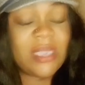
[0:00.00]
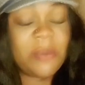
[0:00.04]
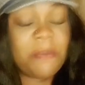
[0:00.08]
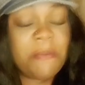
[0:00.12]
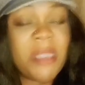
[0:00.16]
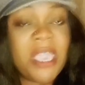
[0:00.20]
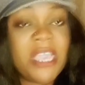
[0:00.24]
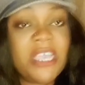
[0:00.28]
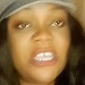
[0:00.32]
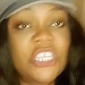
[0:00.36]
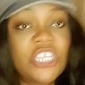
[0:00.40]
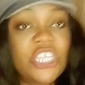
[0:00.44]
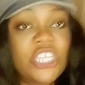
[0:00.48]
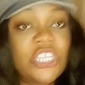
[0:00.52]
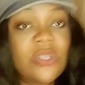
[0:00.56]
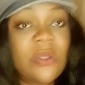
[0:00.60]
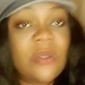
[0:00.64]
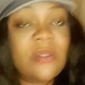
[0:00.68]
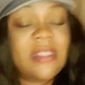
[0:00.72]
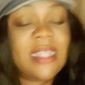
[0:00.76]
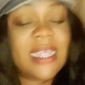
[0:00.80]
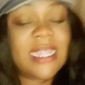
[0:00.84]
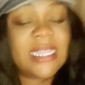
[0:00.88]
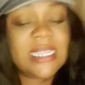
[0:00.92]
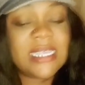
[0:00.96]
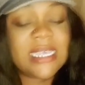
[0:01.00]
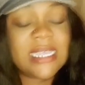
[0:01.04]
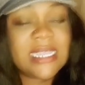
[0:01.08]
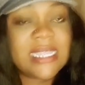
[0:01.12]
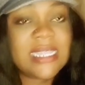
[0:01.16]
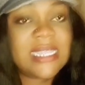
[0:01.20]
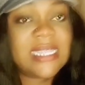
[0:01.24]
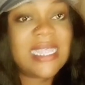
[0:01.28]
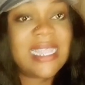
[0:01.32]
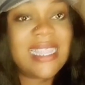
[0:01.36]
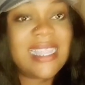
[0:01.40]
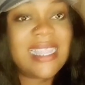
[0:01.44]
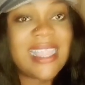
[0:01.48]
make sure that it
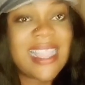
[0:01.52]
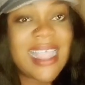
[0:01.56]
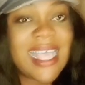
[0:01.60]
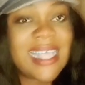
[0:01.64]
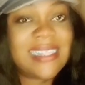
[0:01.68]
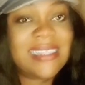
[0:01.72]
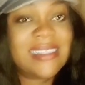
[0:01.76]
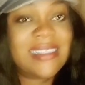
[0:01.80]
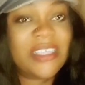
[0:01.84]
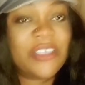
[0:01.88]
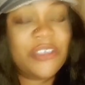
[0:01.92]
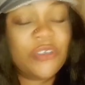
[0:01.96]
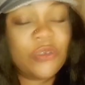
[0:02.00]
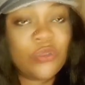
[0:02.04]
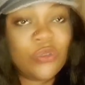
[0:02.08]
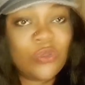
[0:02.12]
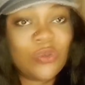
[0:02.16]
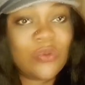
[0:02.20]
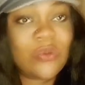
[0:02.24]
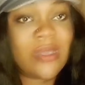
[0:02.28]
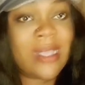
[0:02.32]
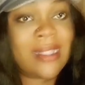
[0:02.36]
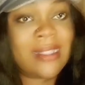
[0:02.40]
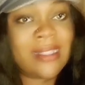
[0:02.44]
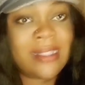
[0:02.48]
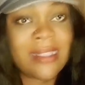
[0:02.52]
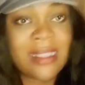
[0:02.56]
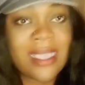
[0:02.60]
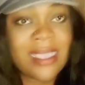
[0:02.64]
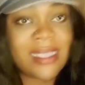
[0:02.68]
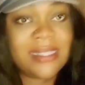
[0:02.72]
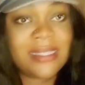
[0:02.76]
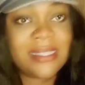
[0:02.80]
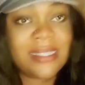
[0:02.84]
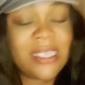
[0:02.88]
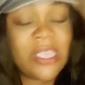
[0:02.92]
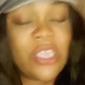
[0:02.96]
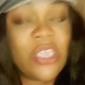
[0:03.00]
is the last thing you do at
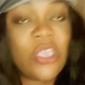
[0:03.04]
night.